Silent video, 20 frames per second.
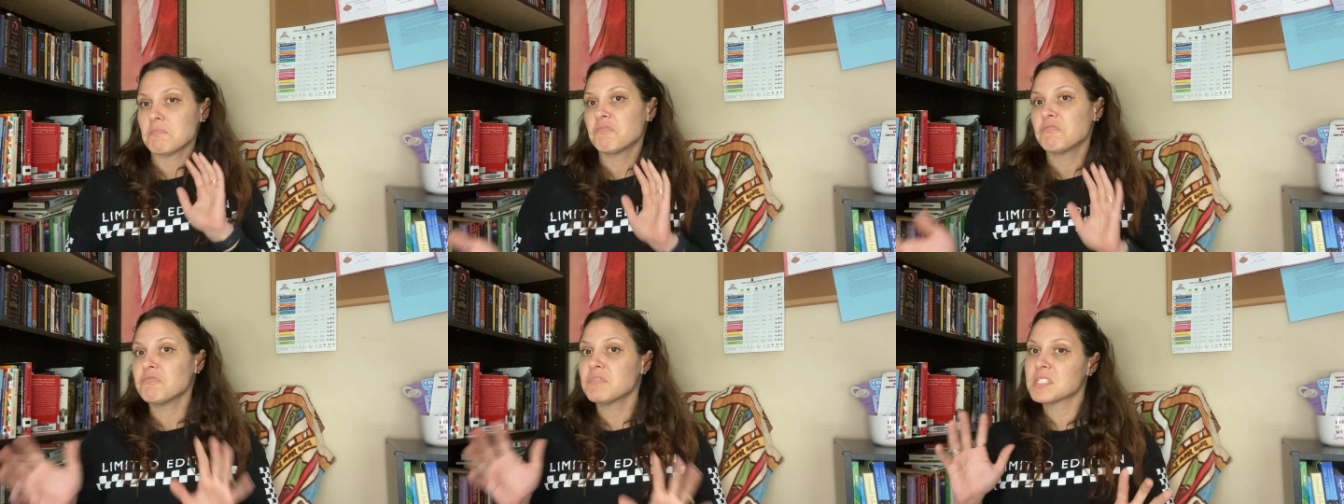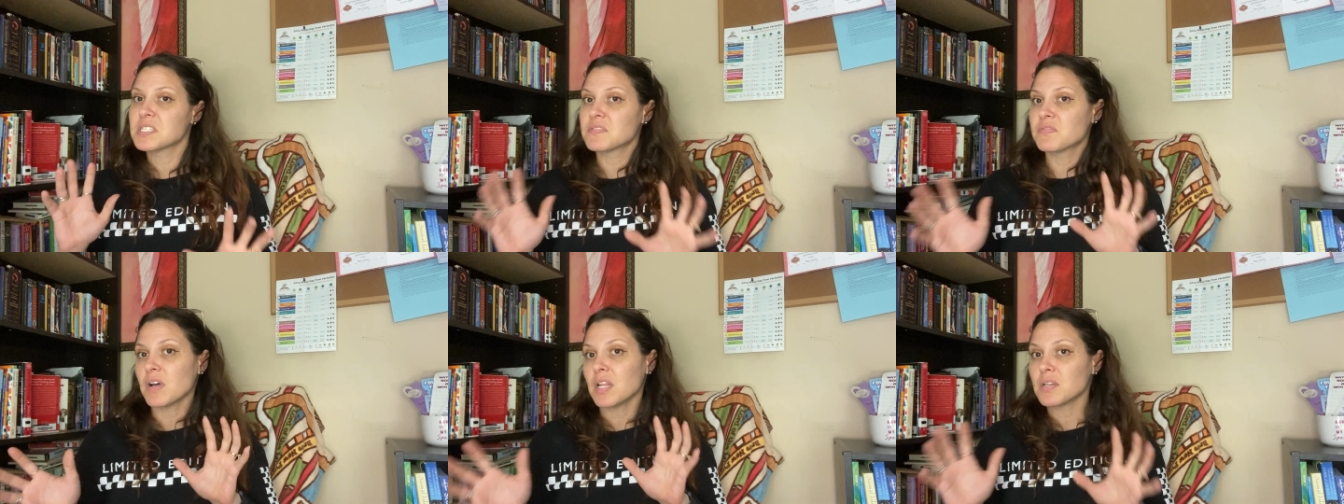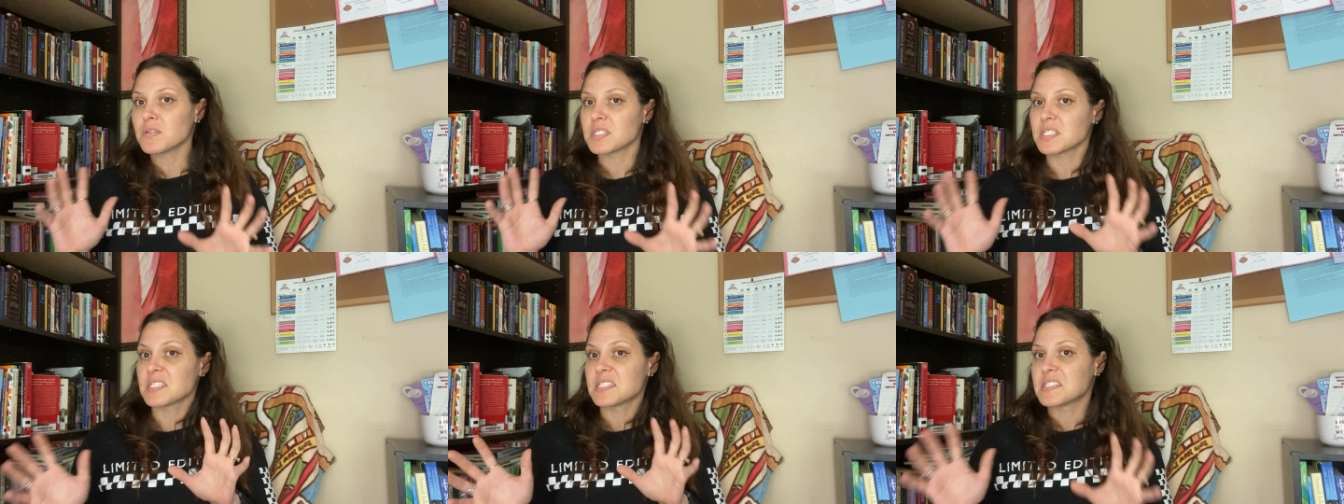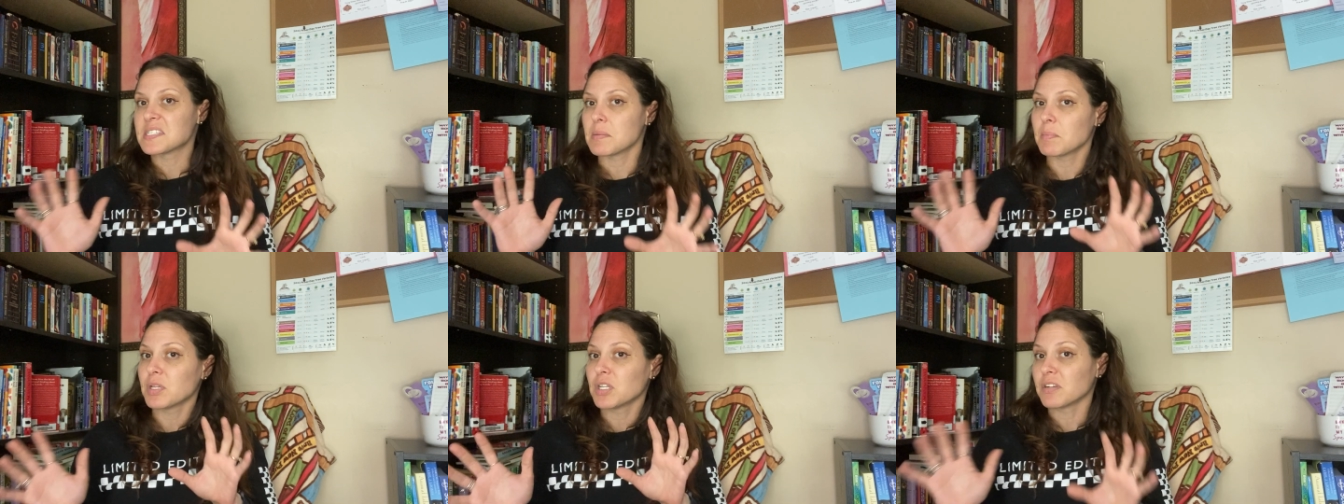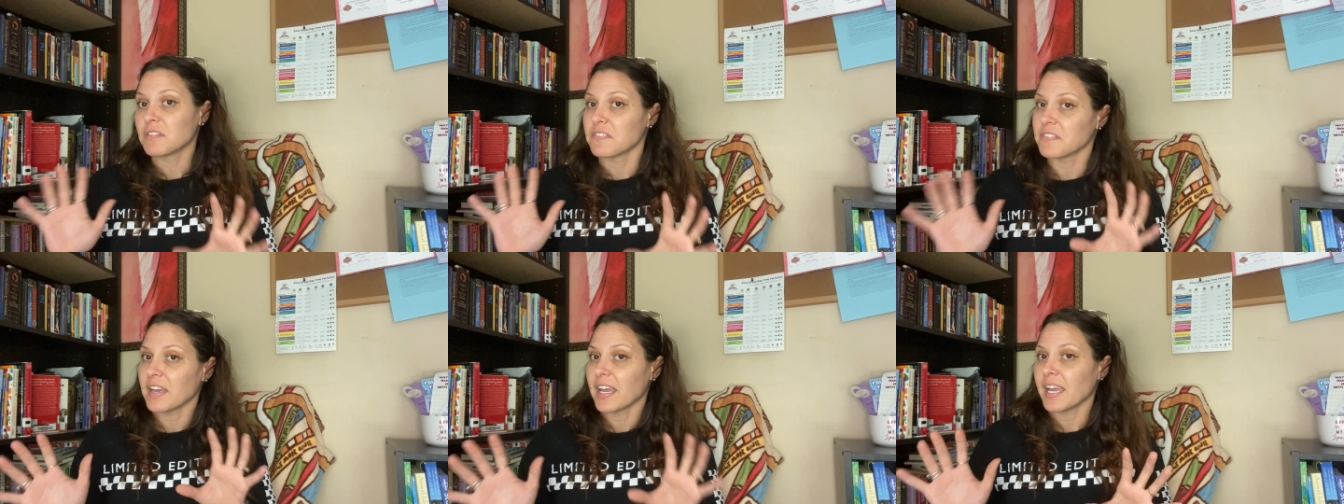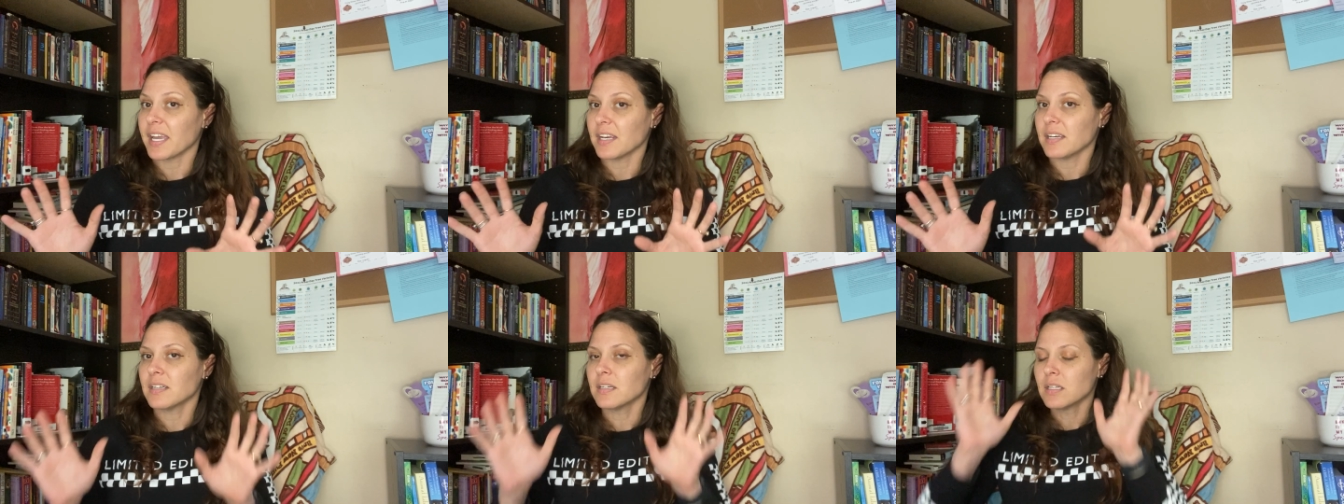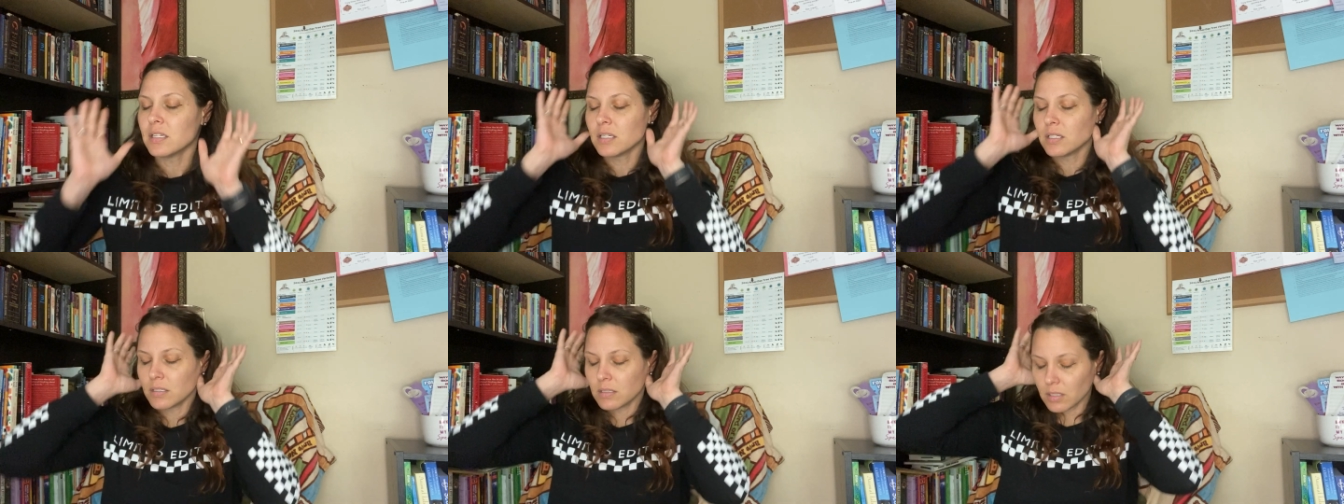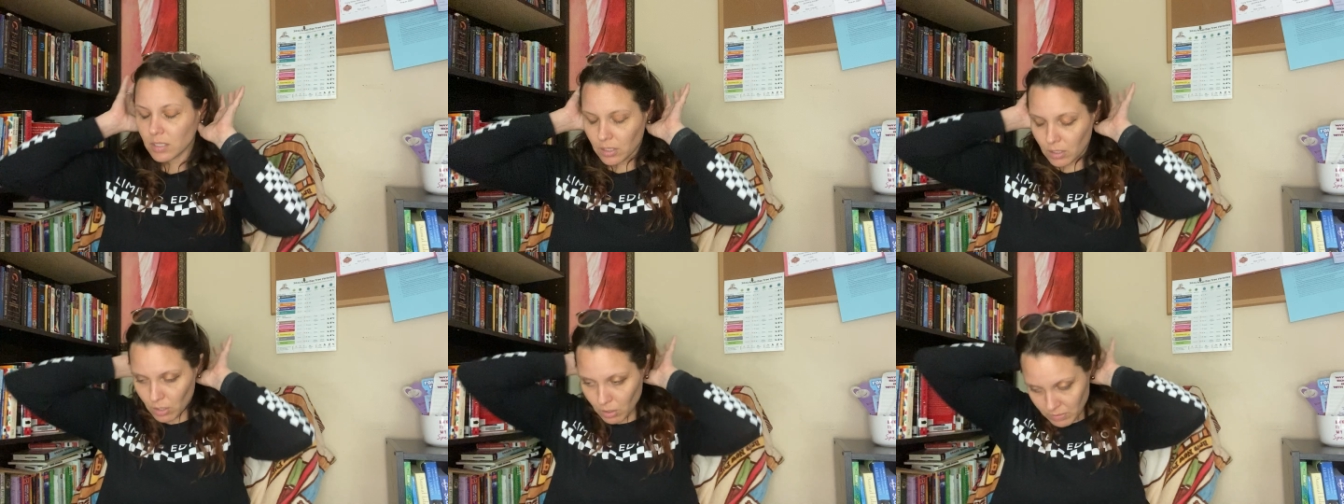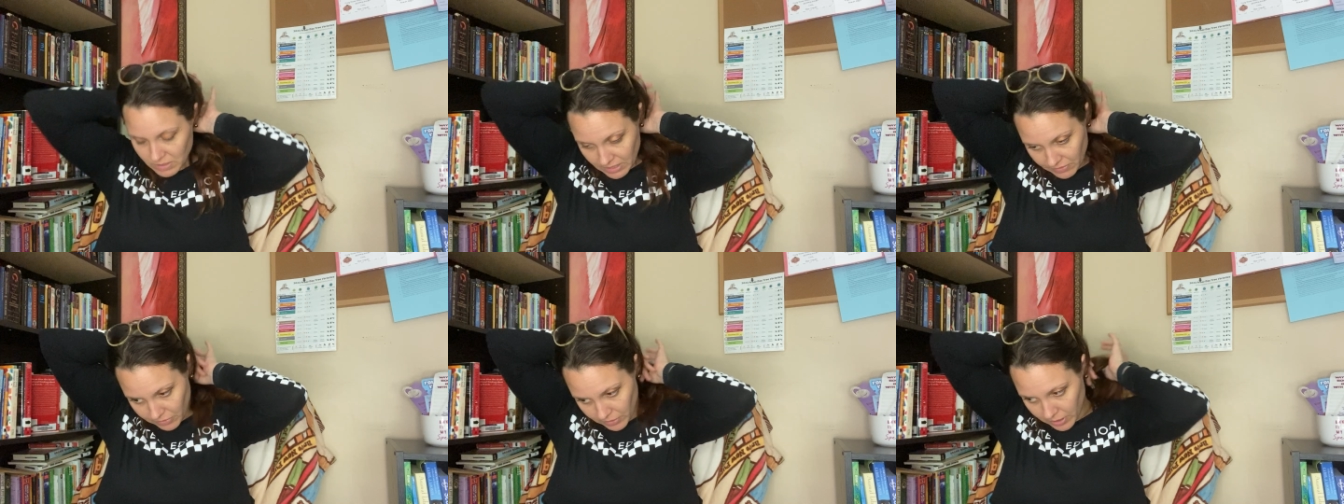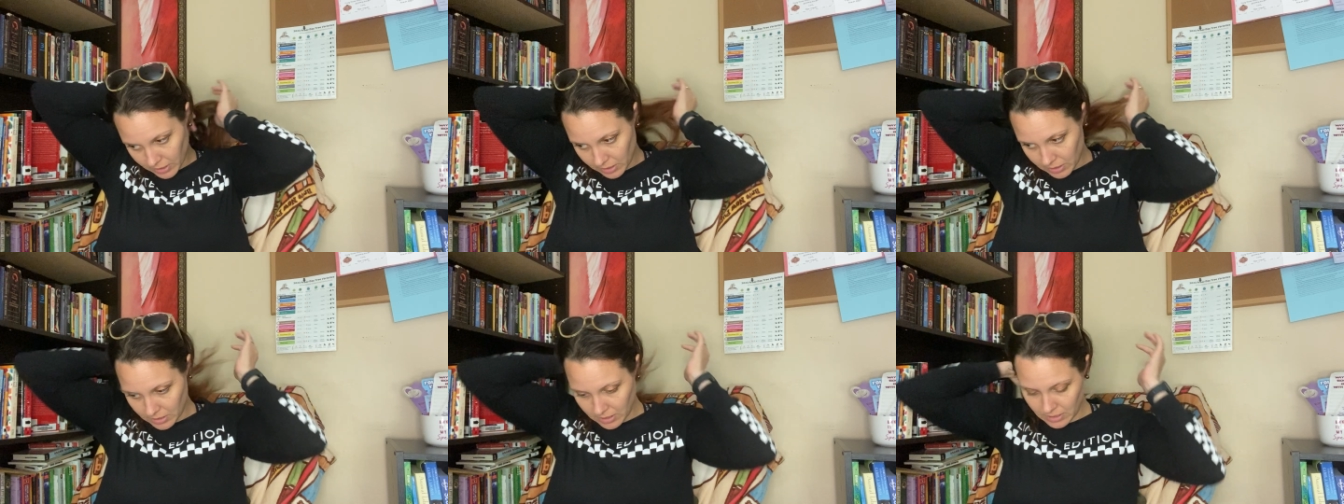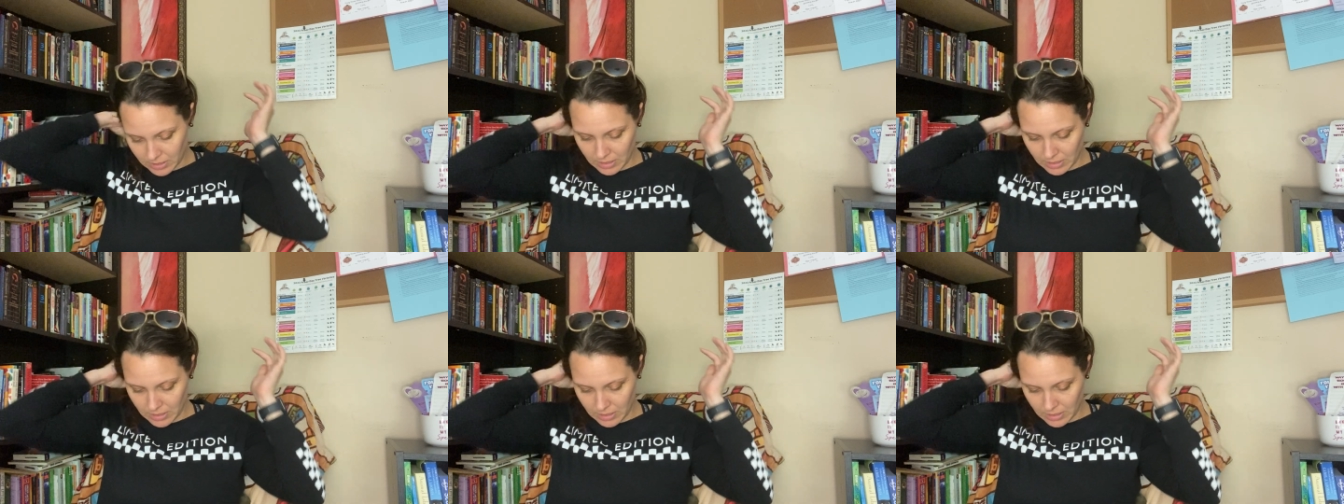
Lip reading: follows a similar vein, different